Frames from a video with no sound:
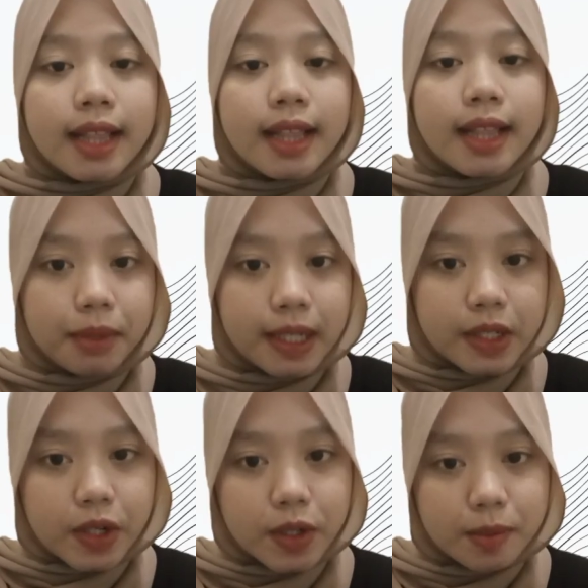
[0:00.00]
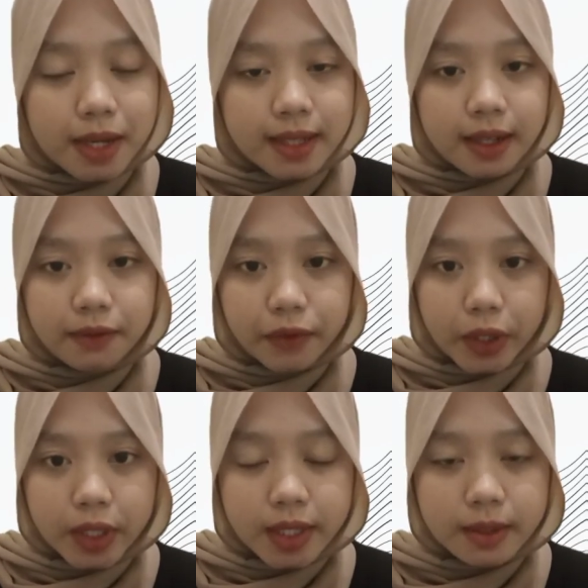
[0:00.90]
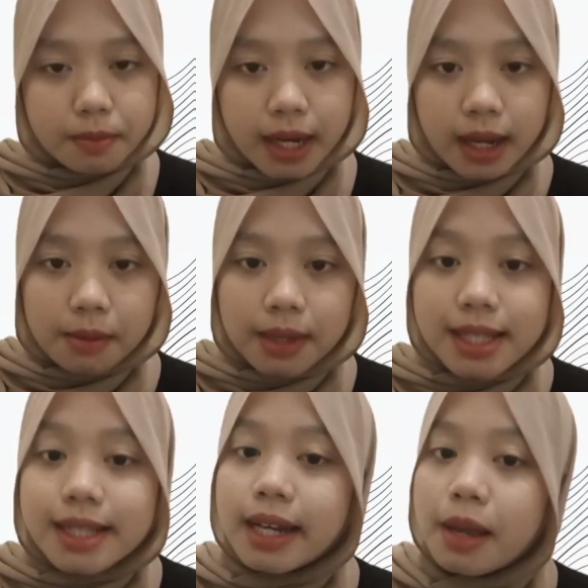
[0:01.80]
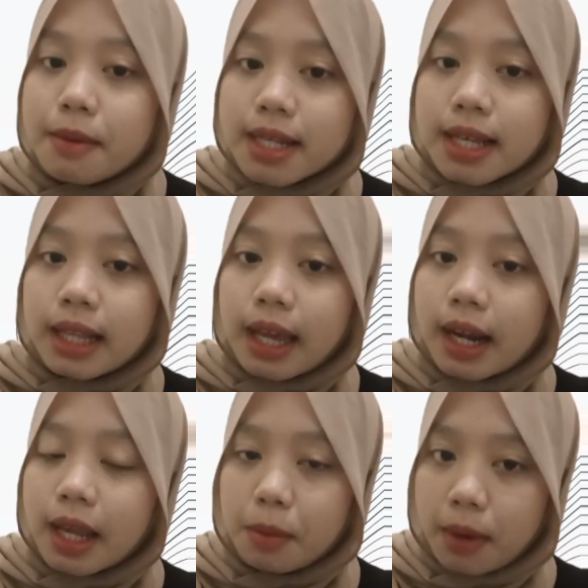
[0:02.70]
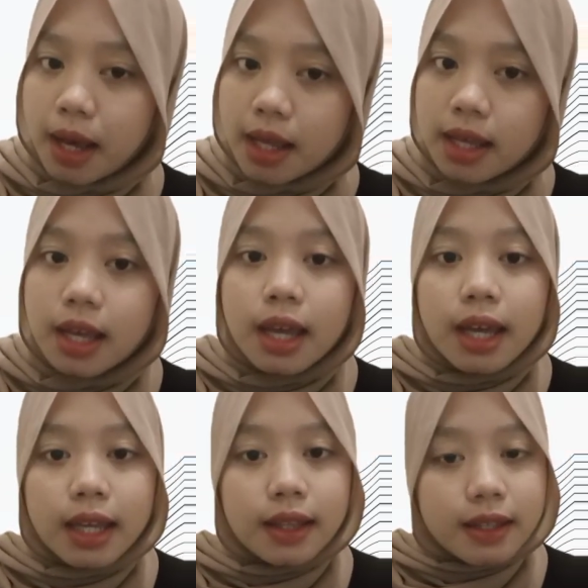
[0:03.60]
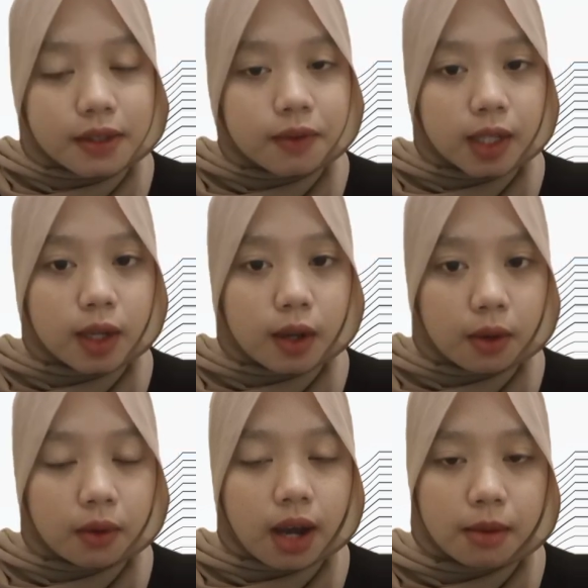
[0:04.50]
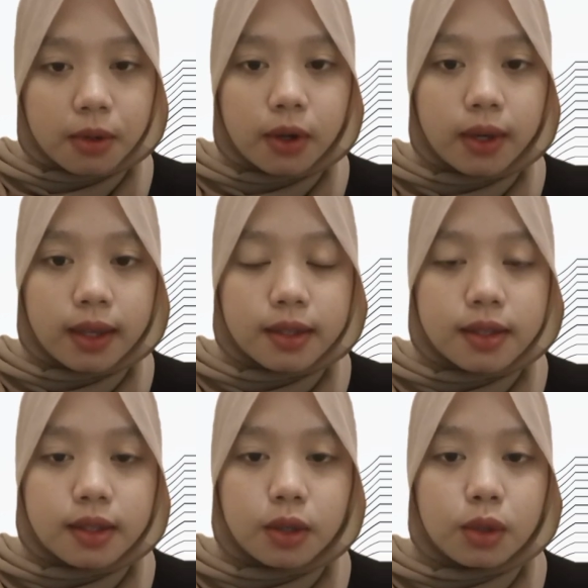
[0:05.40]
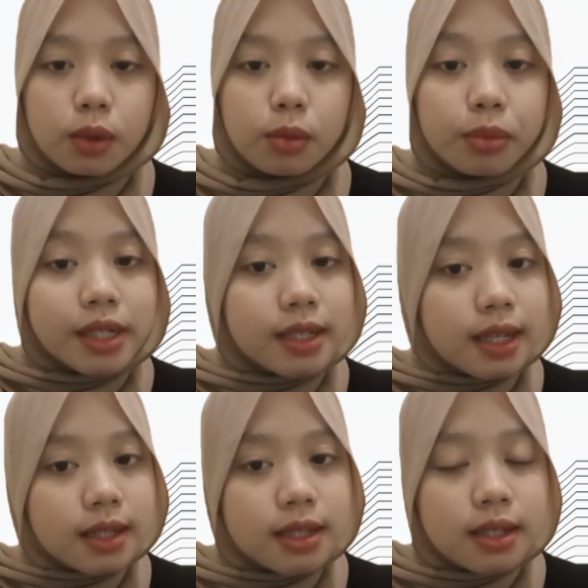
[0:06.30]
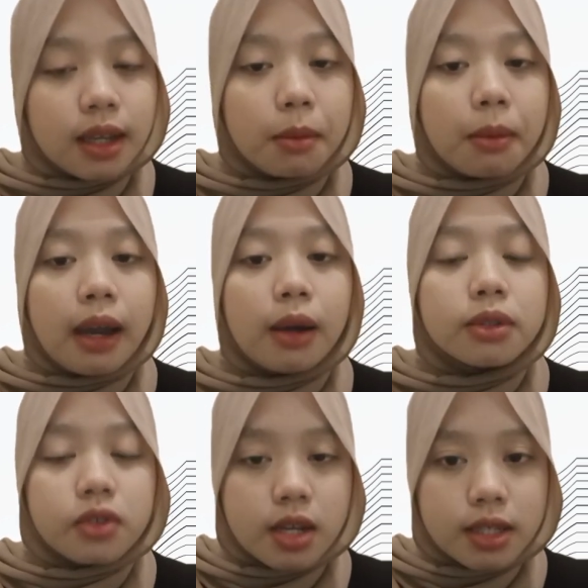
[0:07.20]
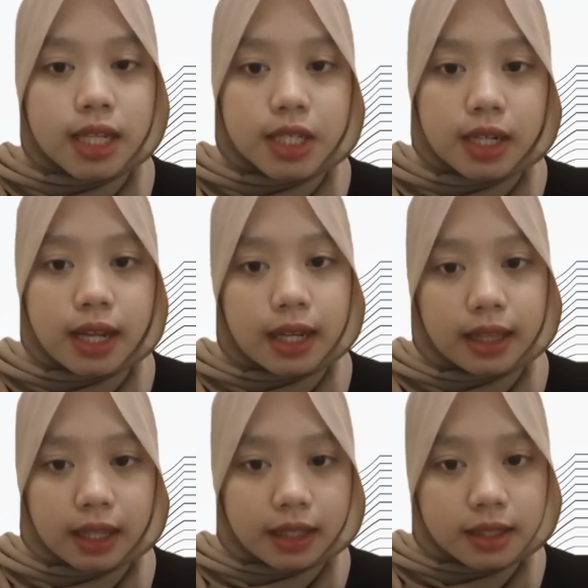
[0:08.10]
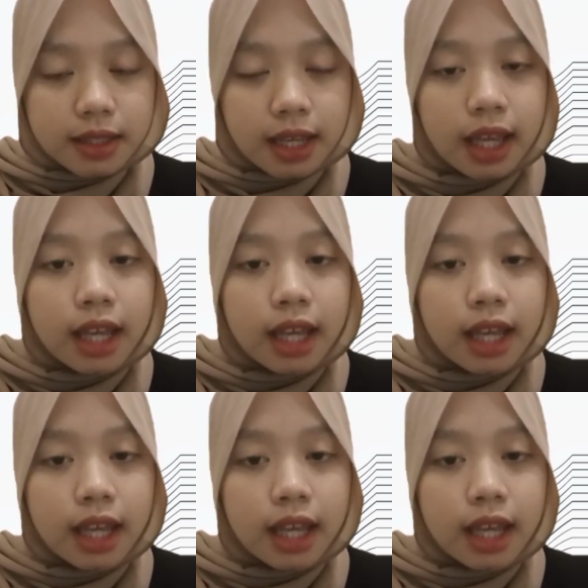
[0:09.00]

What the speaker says: Let me introduce myself first. My name is Tria Marcelia Raima. In this video, I'm going to present about translation editings.